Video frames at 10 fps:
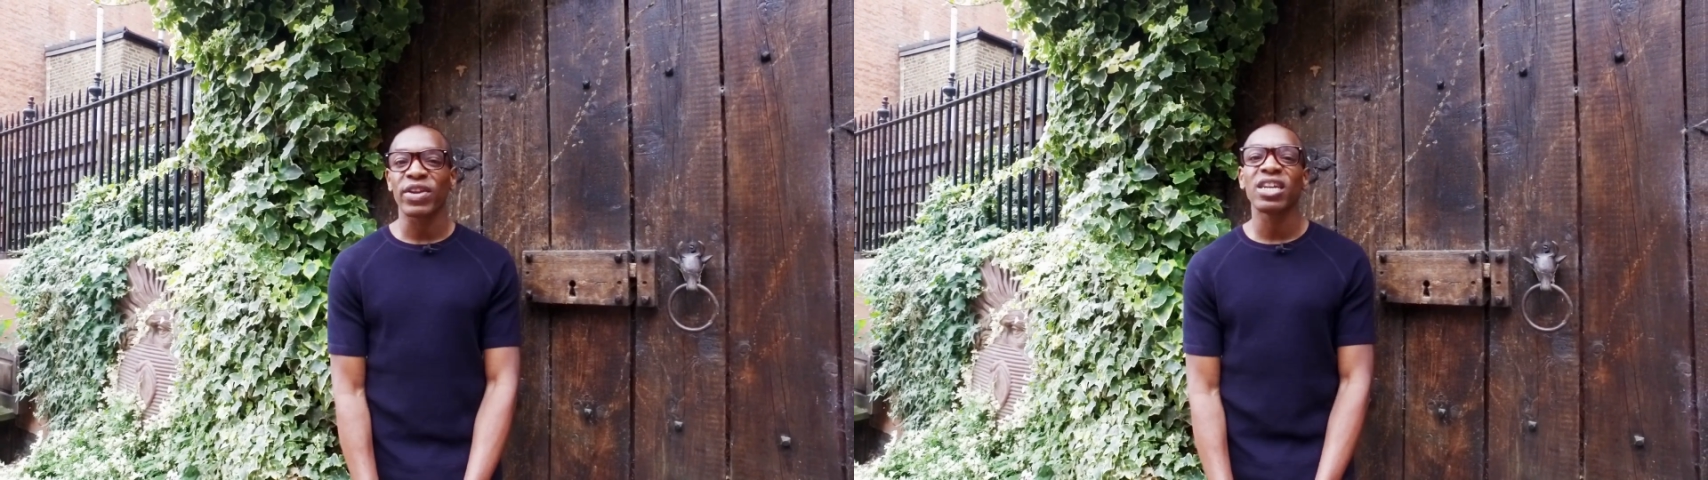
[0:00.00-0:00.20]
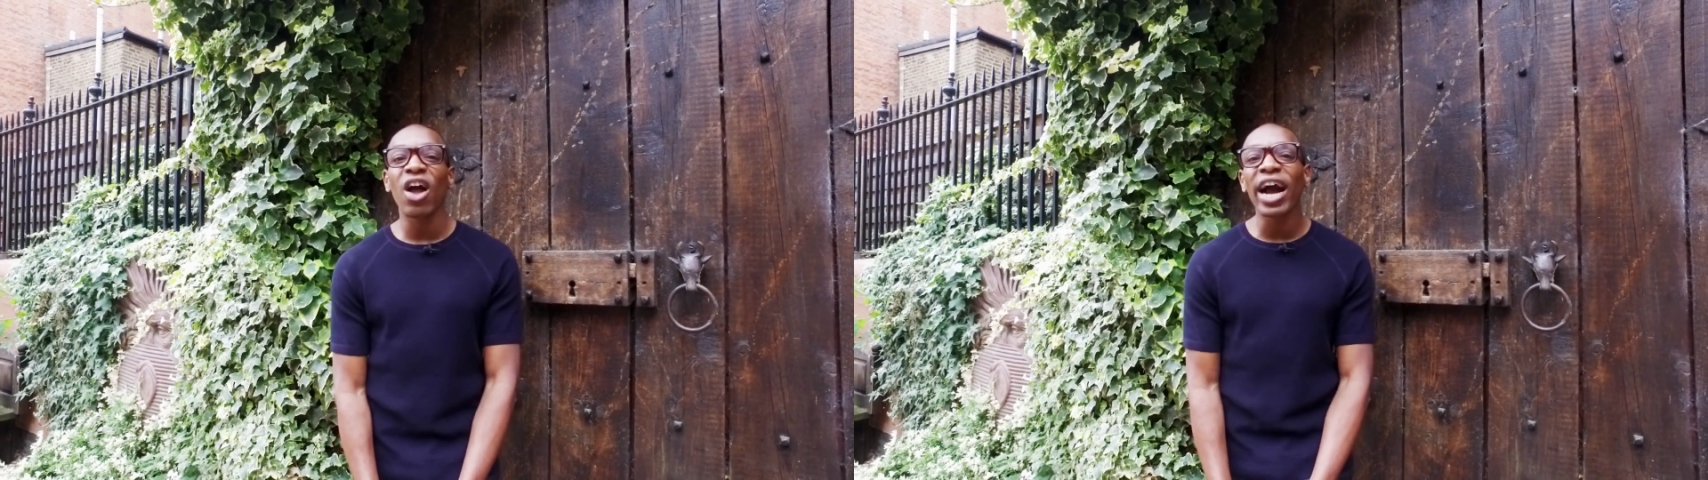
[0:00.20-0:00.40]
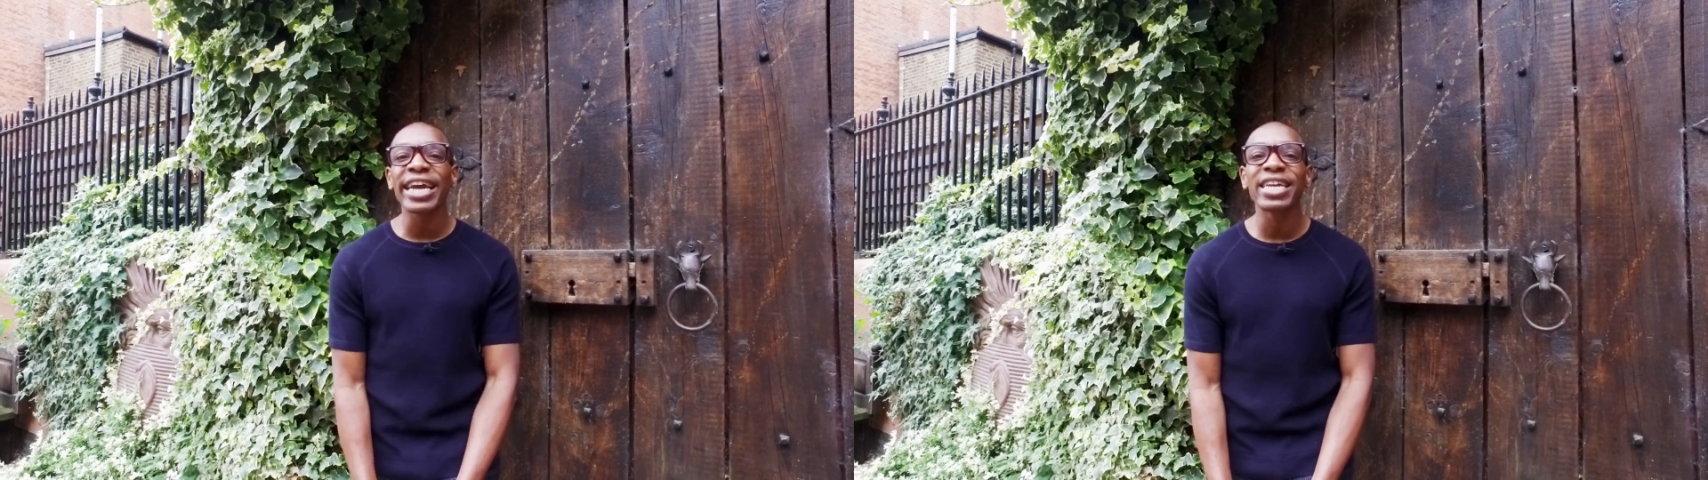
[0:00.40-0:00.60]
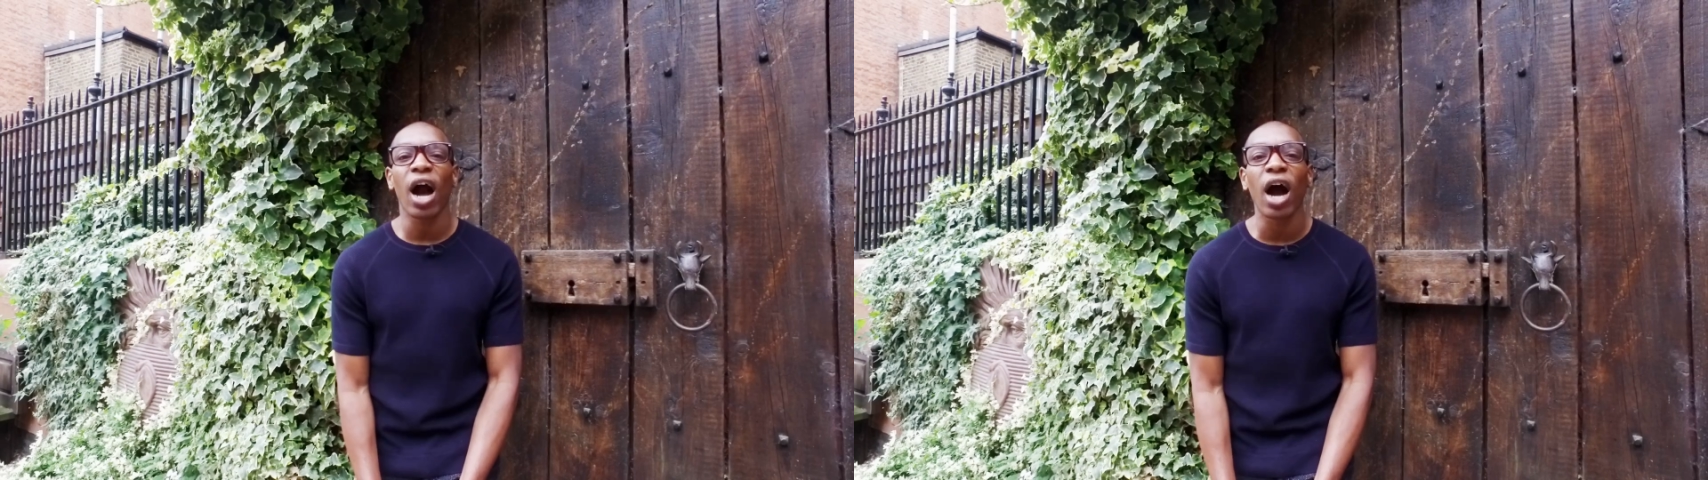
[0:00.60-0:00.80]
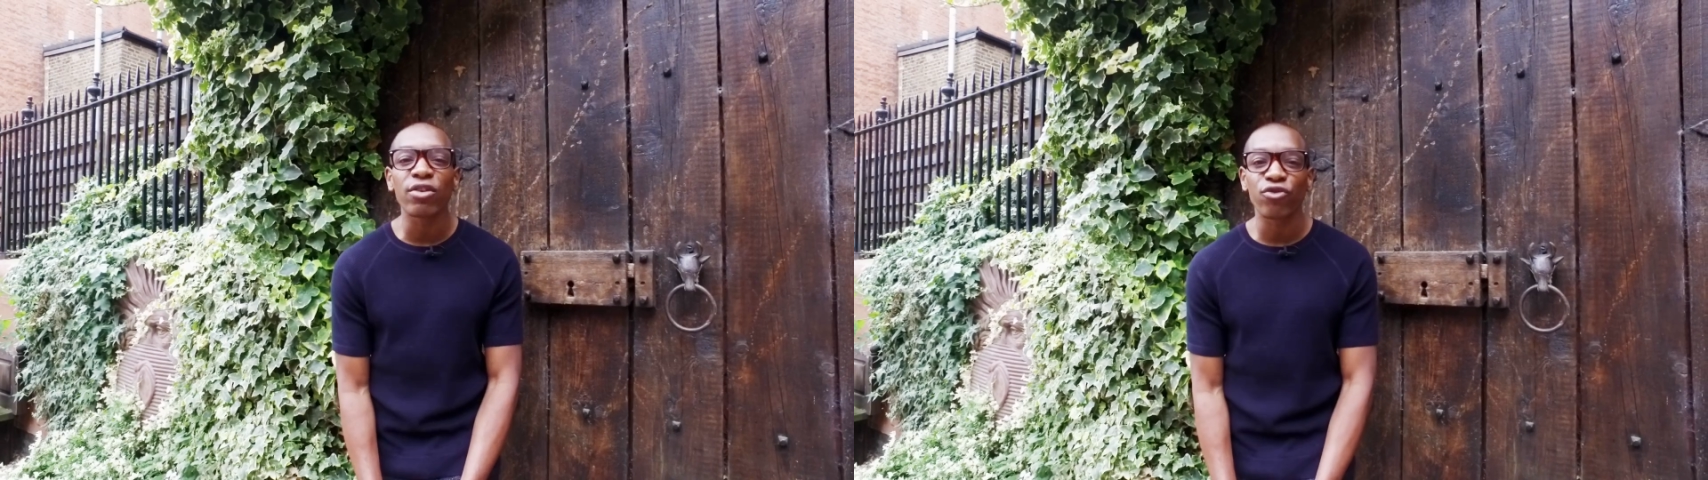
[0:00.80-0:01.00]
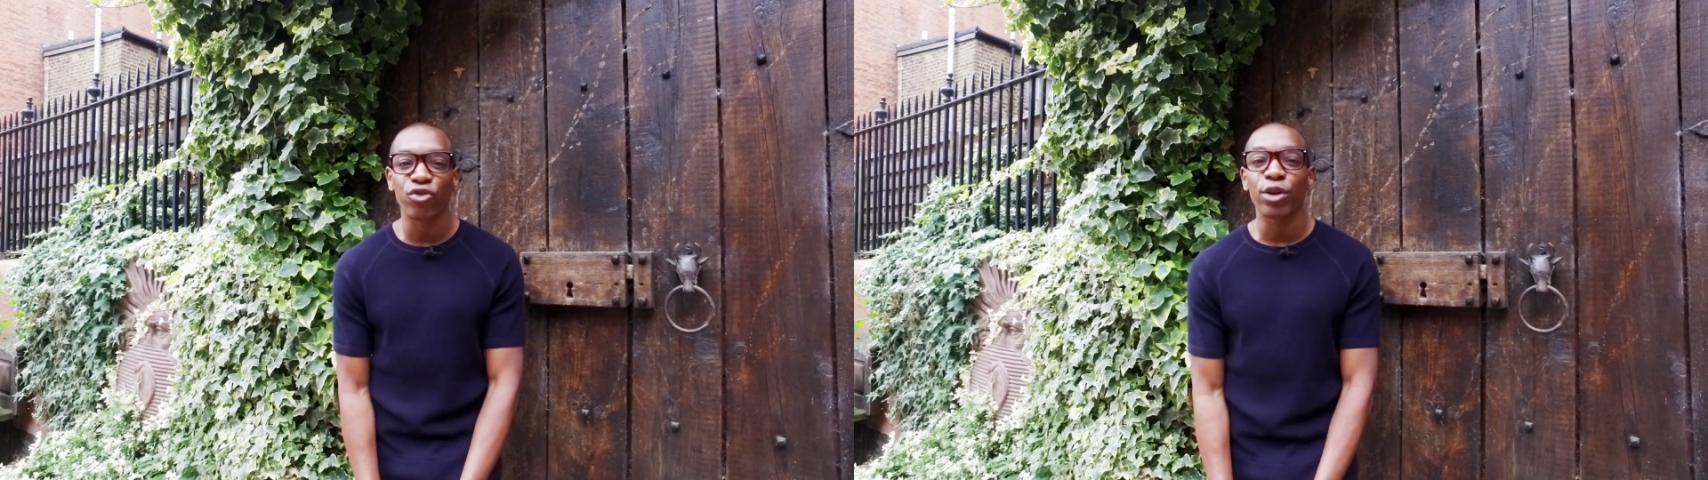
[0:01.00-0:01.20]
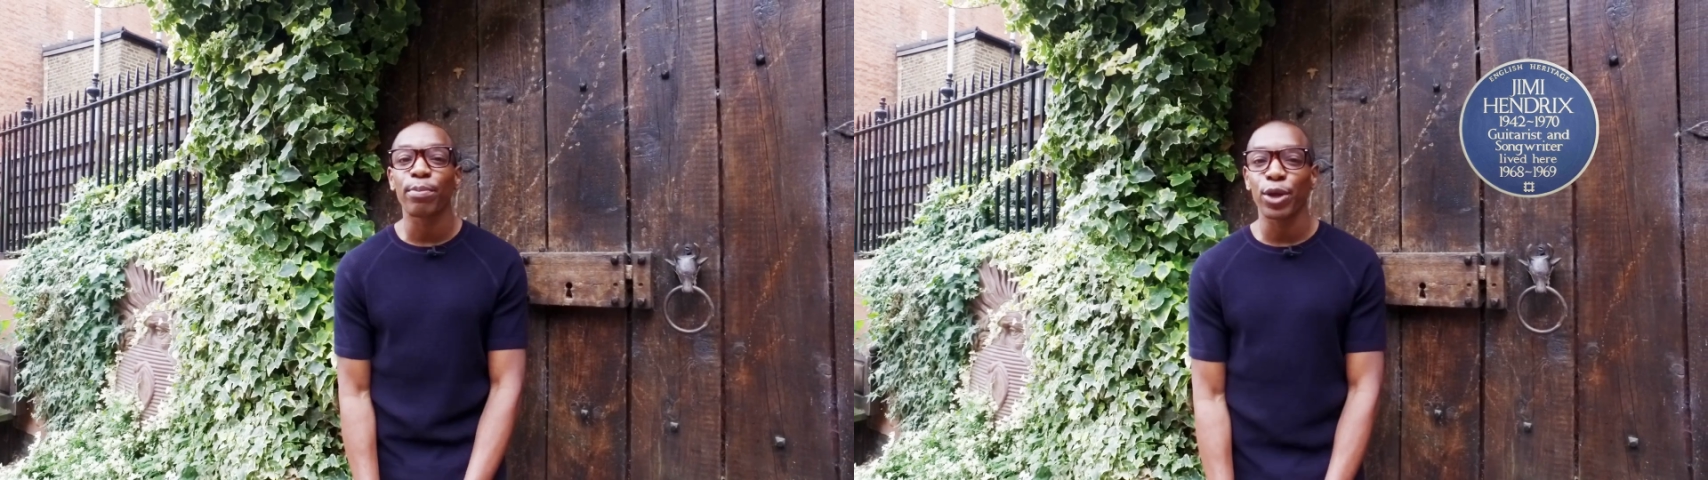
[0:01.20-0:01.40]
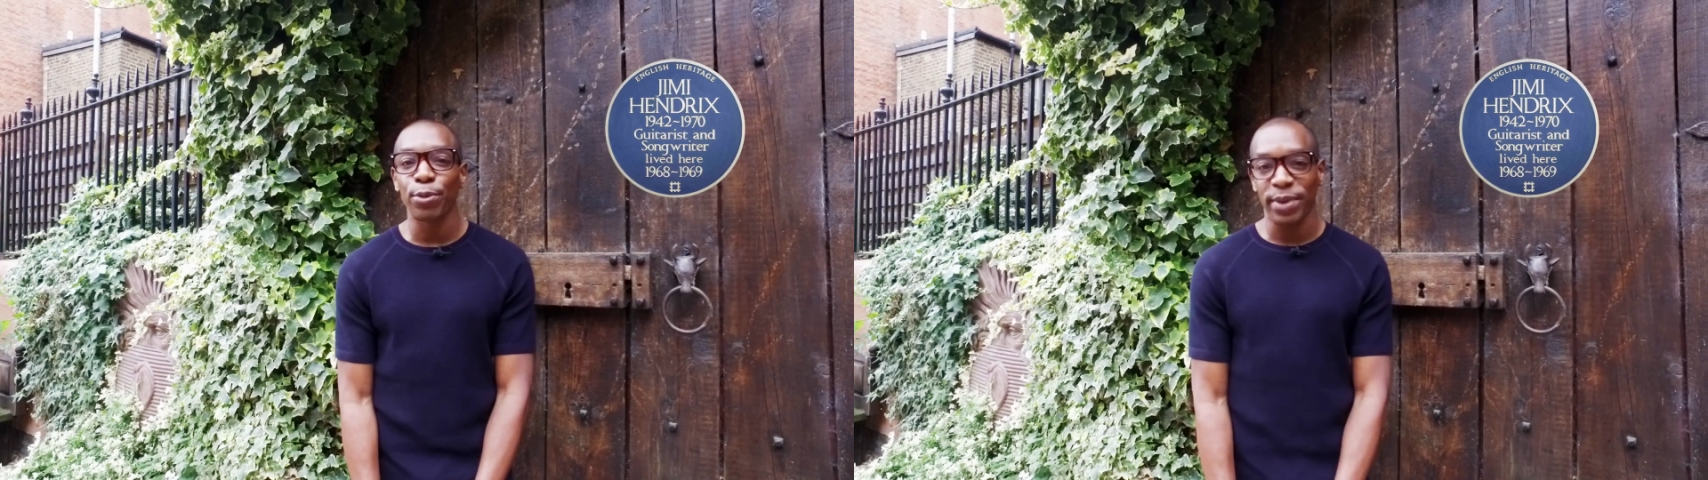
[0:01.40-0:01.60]
900
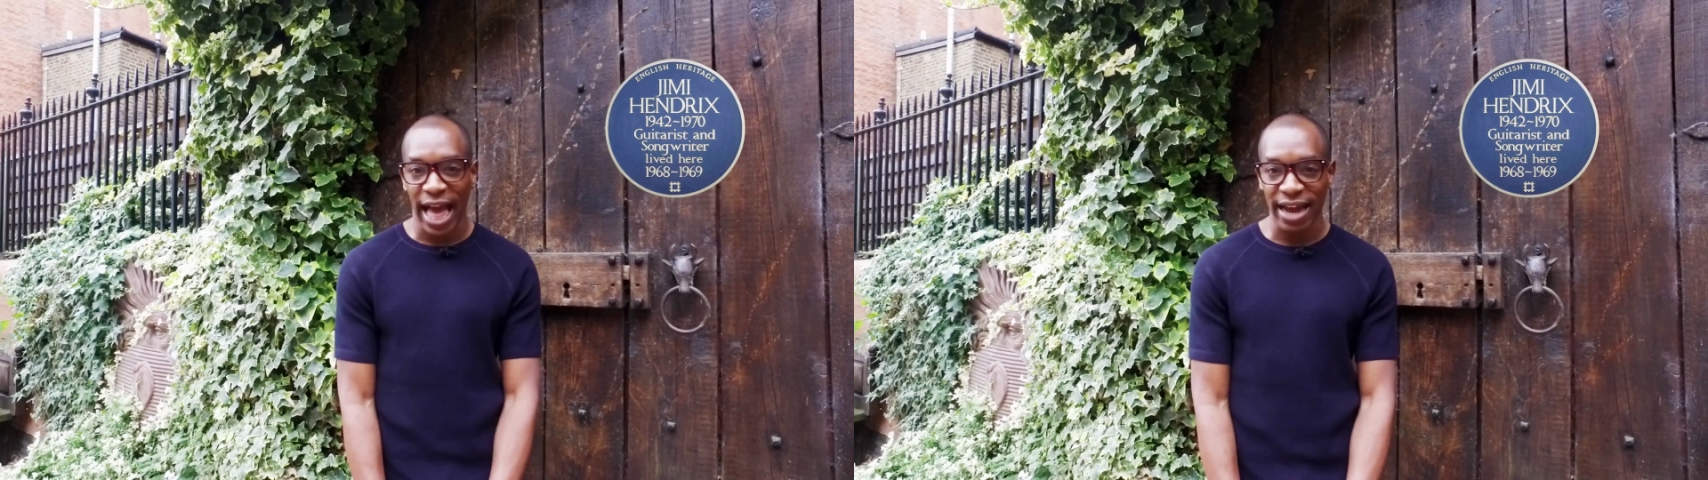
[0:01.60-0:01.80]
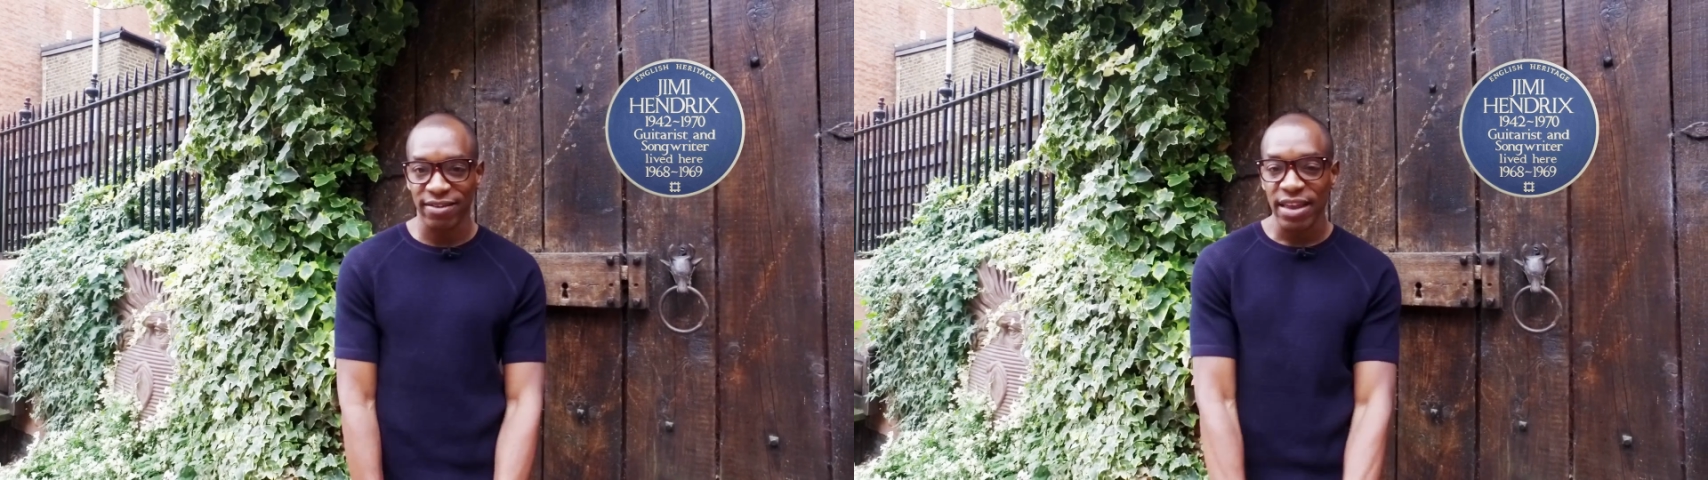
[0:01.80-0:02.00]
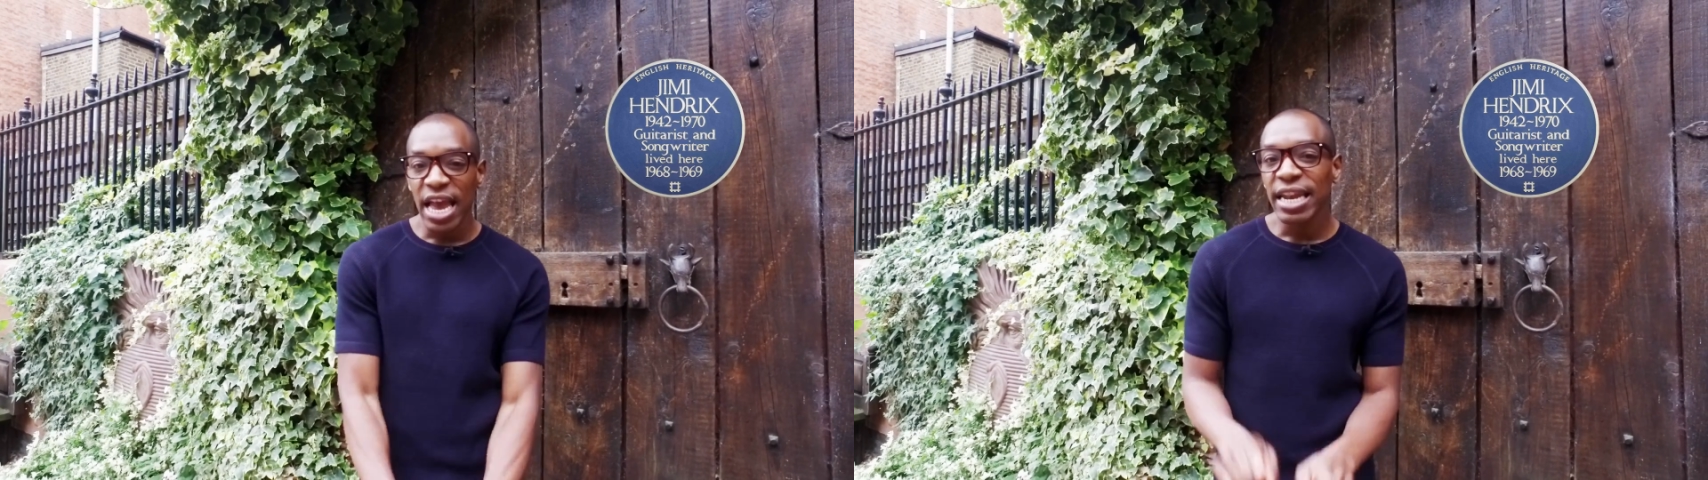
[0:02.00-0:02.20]
blue plaques.